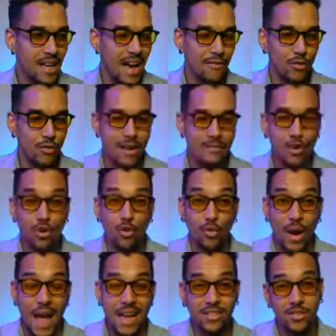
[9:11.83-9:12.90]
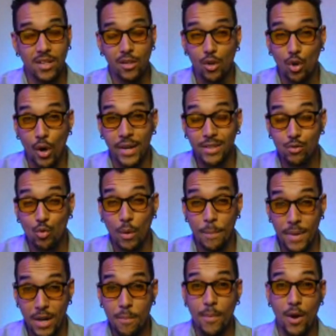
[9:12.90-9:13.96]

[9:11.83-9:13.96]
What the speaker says: have we ever crashed and gone into a bear